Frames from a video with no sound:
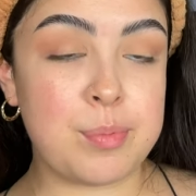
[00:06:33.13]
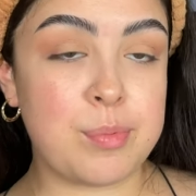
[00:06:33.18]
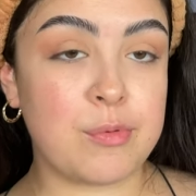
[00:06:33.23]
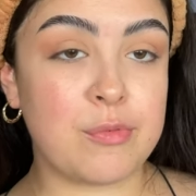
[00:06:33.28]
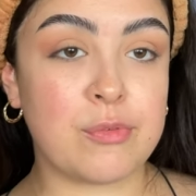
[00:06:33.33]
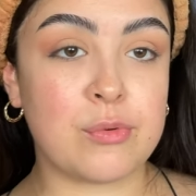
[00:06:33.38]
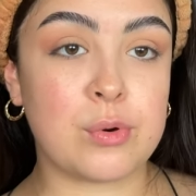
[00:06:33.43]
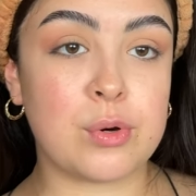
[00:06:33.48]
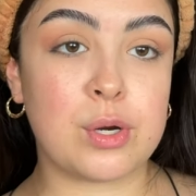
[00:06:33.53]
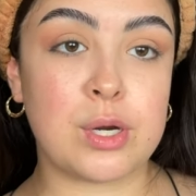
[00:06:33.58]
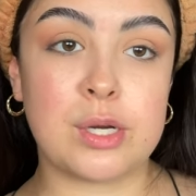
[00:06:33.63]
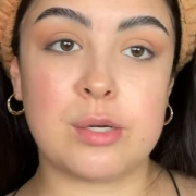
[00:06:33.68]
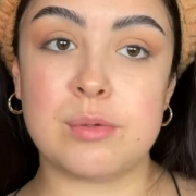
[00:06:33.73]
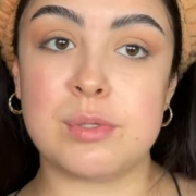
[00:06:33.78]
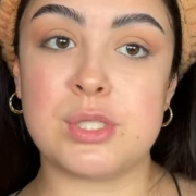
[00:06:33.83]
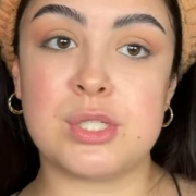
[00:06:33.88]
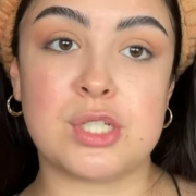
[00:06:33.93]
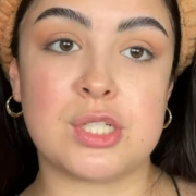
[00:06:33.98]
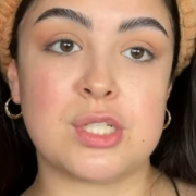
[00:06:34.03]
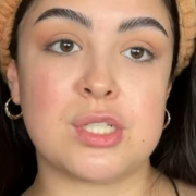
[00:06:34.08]
Before it
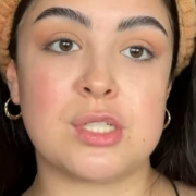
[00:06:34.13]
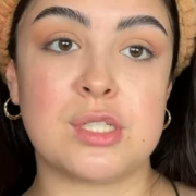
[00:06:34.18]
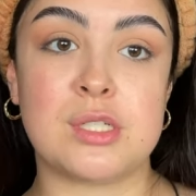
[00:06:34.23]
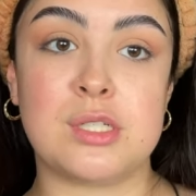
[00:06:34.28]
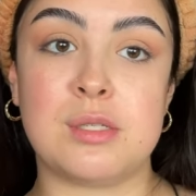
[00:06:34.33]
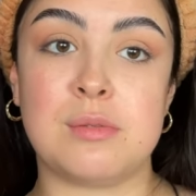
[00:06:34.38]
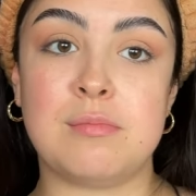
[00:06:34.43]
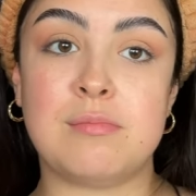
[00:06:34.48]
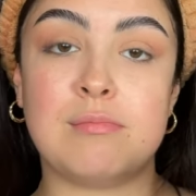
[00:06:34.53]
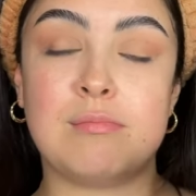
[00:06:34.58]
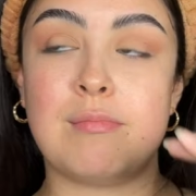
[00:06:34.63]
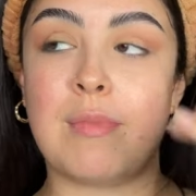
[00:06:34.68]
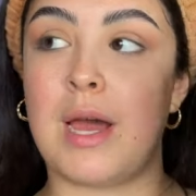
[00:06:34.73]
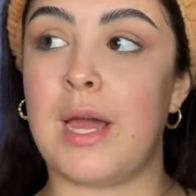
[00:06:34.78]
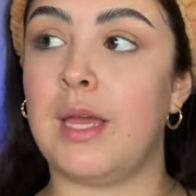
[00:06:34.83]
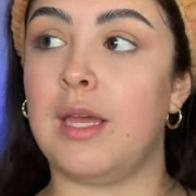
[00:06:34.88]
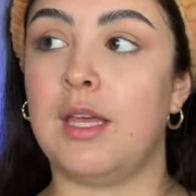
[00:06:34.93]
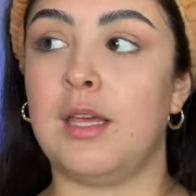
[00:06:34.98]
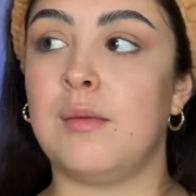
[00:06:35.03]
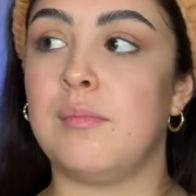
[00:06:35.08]
was just
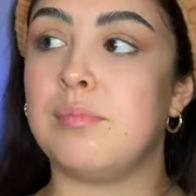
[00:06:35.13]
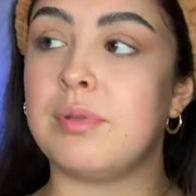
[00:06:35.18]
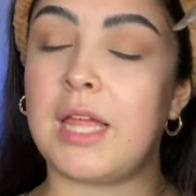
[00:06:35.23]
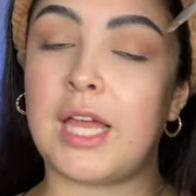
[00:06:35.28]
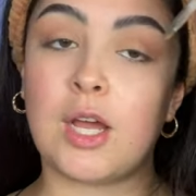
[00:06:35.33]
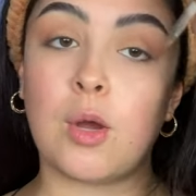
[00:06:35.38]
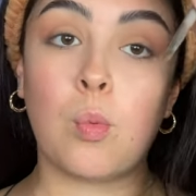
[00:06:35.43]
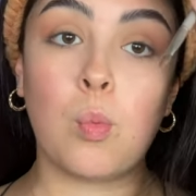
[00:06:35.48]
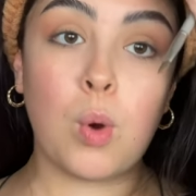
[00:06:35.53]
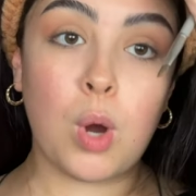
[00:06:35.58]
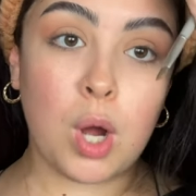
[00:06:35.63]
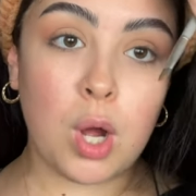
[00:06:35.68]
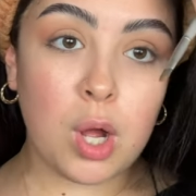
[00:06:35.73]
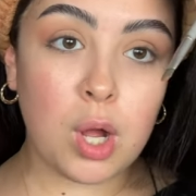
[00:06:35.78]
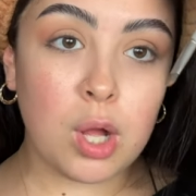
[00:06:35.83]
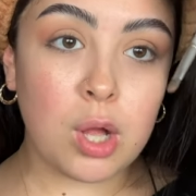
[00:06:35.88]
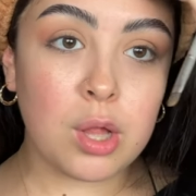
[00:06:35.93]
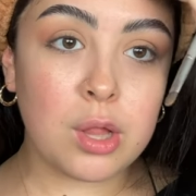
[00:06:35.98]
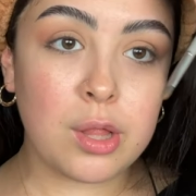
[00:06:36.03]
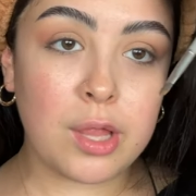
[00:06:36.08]
my blank
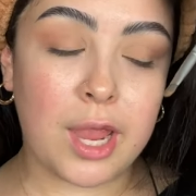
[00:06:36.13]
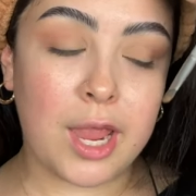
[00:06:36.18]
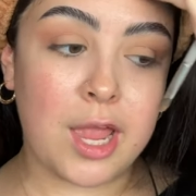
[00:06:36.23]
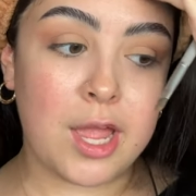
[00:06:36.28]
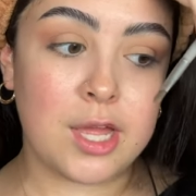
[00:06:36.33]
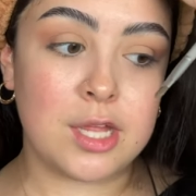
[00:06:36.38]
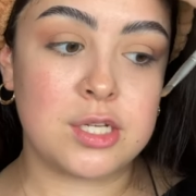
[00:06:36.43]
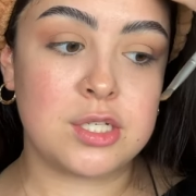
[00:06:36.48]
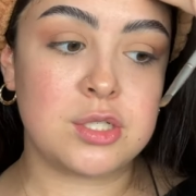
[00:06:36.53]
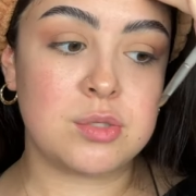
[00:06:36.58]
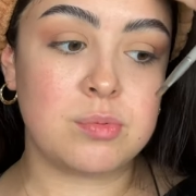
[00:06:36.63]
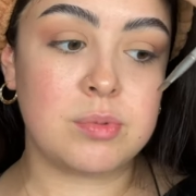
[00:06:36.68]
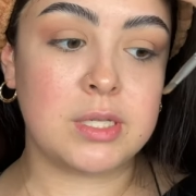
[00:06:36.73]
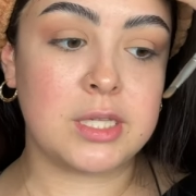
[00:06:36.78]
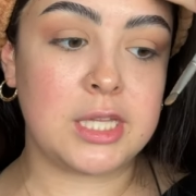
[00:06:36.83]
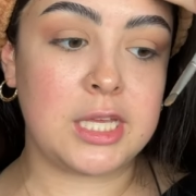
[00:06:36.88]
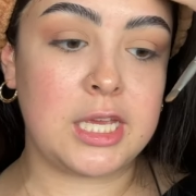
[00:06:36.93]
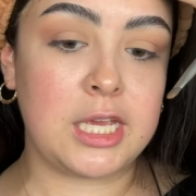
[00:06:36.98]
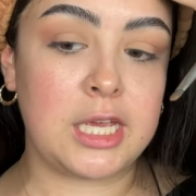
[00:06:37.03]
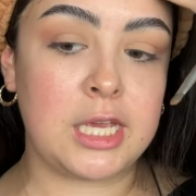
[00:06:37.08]
wall, and
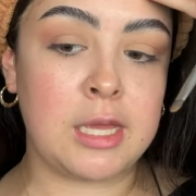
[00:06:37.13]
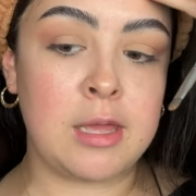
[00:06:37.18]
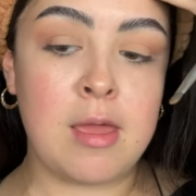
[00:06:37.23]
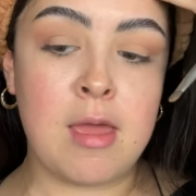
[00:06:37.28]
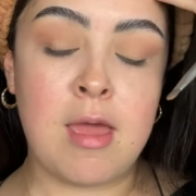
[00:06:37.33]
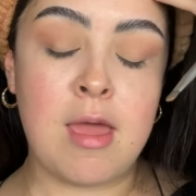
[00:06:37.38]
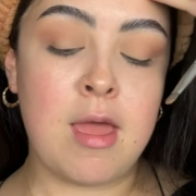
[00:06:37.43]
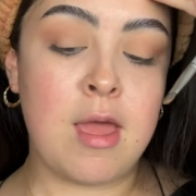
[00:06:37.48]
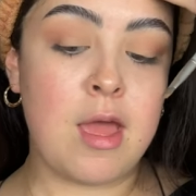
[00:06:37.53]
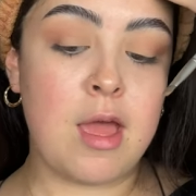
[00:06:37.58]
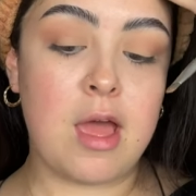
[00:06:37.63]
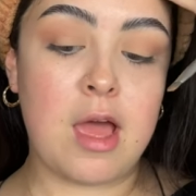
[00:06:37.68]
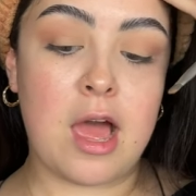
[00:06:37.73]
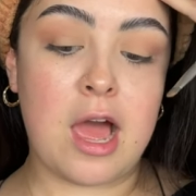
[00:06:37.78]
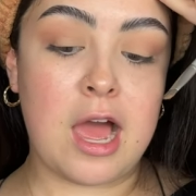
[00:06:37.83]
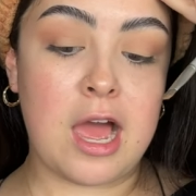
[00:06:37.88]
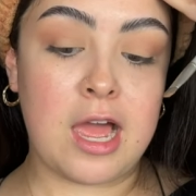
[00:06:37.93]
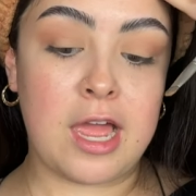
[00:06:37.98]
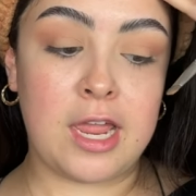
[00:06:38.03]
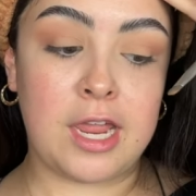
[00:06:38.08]
really
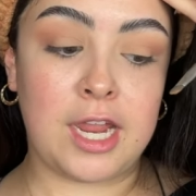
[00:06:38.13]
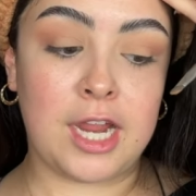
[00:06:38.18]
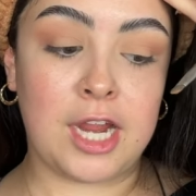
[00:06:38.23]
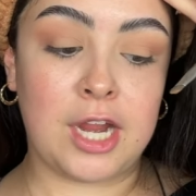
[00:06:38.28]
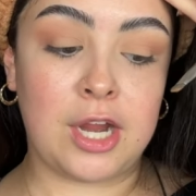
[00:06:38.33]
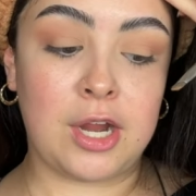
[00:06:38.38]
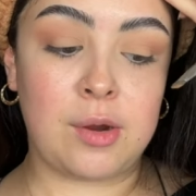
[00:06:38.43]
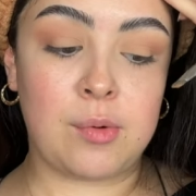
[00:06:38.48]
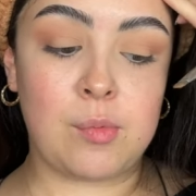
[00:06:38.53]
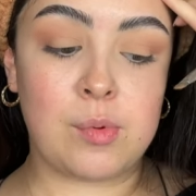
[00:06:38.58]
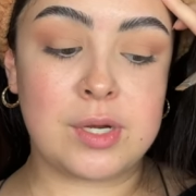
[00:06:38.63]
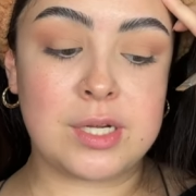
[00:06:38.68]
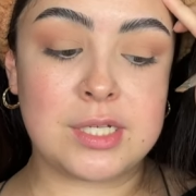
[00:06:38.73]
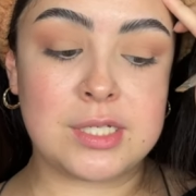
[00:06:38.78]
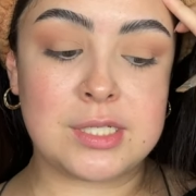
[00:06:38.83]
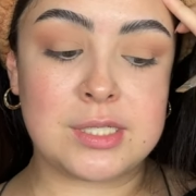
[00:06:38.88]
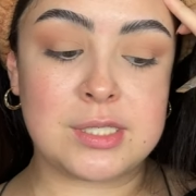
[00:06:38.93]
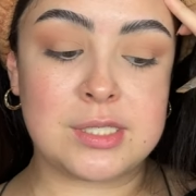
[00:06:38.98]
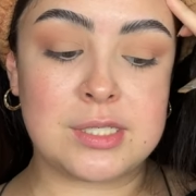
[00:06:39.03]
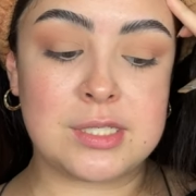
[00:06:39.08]
I
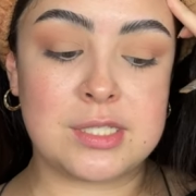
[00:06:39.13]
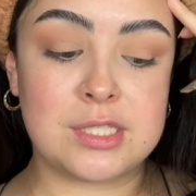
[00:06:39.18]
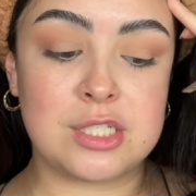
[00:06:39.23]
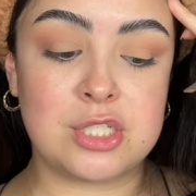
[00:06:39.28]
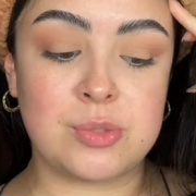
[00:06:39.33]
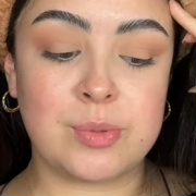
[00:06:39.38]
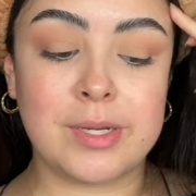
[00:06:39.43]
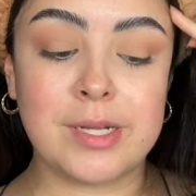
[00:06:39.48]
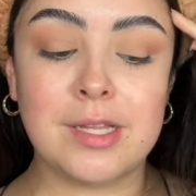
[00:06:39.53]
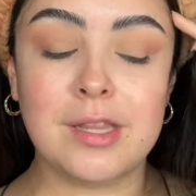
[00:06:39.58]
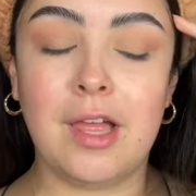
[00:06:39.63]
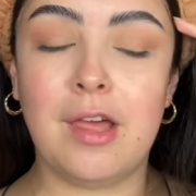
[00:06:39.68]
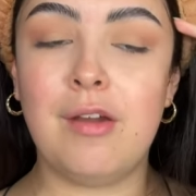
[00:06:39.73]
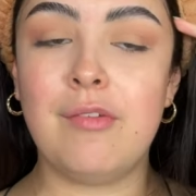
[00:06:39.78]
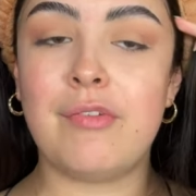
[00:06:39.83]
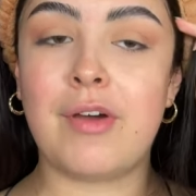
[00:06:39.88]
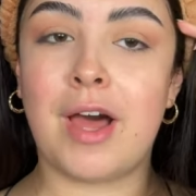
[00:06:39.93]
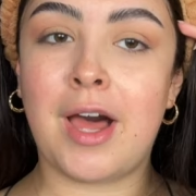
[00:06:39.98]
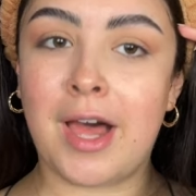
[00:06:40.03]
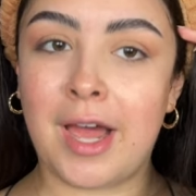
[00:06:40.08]
was doing a lot of
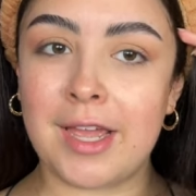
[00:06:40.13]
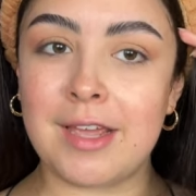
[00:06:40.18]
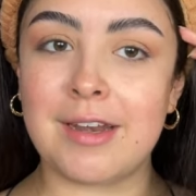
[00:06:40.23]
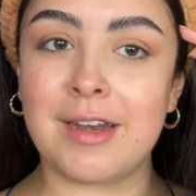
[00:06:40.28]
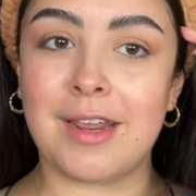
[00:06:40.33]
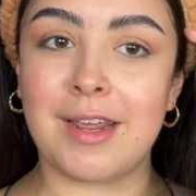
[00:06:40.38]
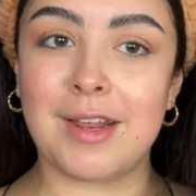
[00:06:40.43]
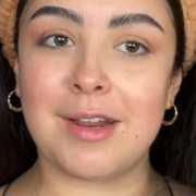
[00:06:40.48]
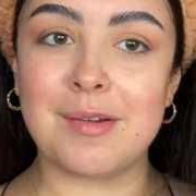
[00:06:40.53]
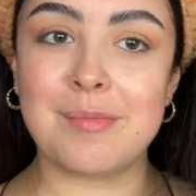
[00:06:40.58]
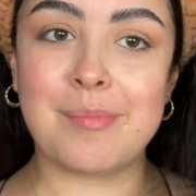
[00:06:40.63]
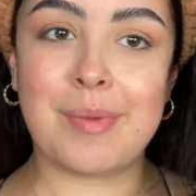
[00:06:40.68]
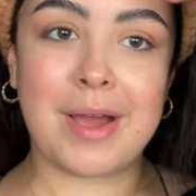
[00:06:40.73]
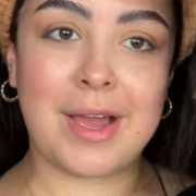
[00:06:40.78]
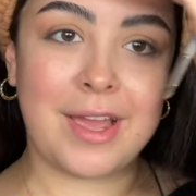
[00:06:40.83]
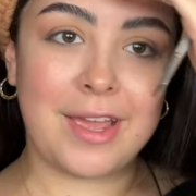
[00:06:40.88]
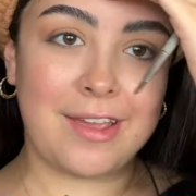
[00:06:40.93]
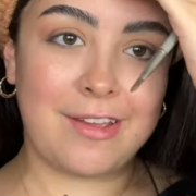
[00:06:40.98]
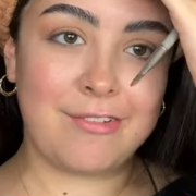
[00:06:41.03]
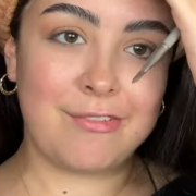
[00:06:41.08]
hiding
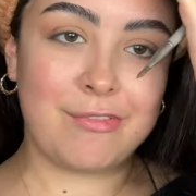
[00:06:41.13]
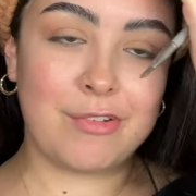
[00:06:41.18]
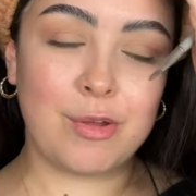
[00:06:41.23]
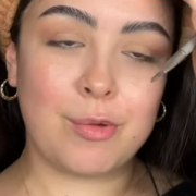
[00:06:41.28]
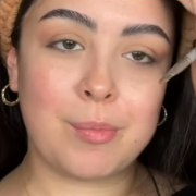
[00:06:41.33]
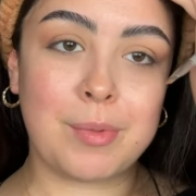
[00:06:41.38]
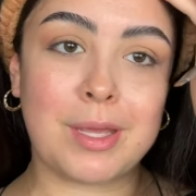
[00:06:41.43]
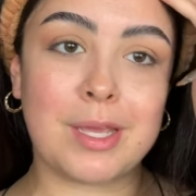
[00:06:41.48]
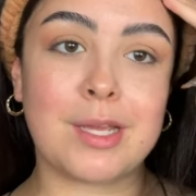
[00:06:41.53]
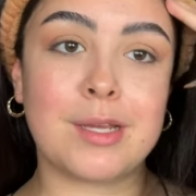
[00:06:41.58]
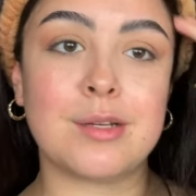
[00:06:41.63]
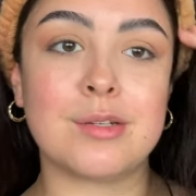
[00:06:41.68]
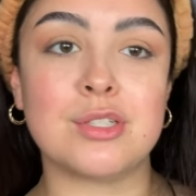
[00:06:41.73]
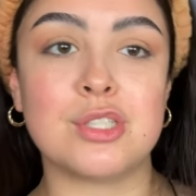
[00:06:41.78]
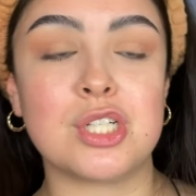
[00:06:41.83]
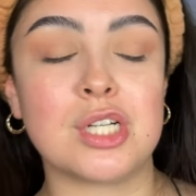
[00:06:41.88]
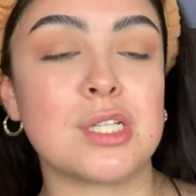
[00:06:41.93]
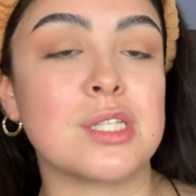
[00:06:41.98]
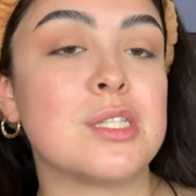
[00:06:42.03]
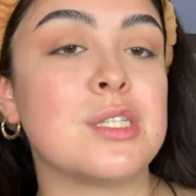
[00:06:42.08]
by filming
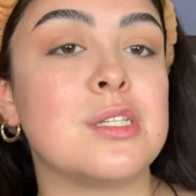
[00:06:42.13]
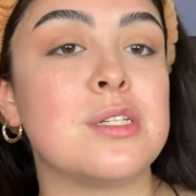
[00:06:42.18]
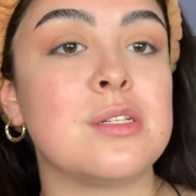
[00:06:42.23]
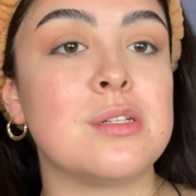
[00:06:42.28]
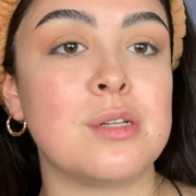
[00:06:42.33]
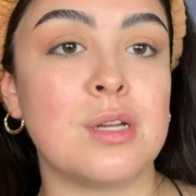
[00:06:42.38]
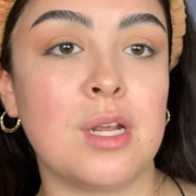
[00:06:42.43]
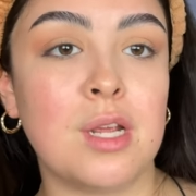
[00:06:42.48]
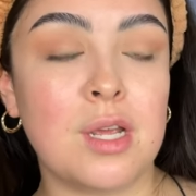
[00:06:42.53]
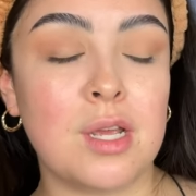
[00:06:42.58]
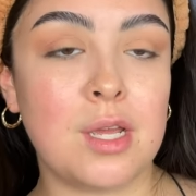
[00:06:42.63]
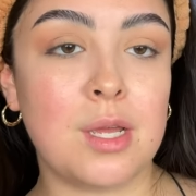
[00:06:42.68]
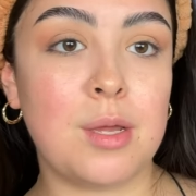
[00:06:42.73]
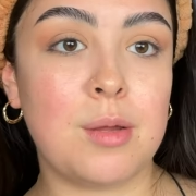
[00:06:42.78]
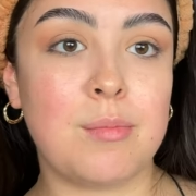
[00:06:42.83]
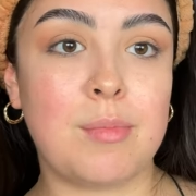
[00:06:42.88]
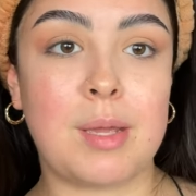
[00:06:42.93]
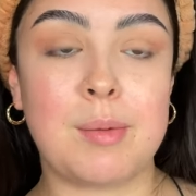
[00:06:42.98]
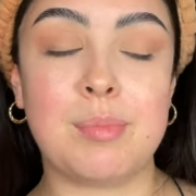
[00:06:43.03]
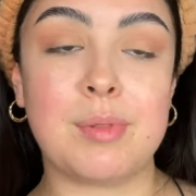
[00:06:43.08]
just
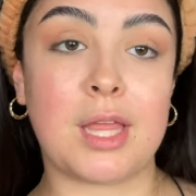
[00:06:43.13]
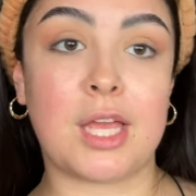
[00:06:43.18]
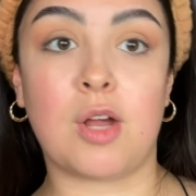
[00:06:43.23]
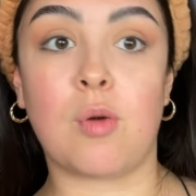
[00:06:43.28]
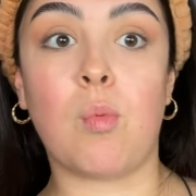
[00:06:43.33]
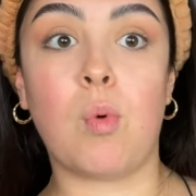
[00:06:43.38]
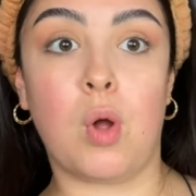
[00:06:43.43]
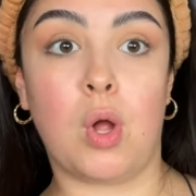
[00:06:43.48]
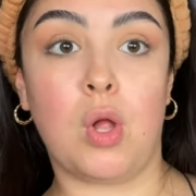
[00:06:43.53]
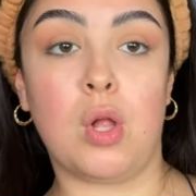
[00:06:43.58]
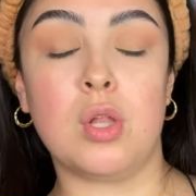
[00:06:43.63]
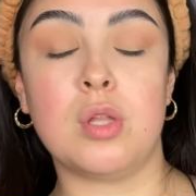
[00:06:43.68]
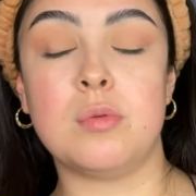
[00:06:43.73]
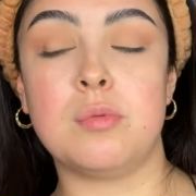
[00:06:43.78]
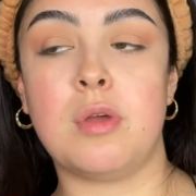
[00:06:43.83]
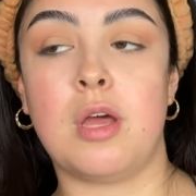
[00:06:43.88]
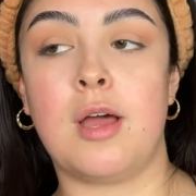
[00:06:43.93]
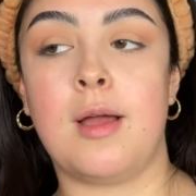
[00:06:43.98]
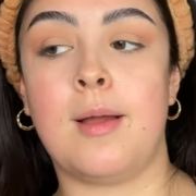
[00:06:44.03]
my blank wall.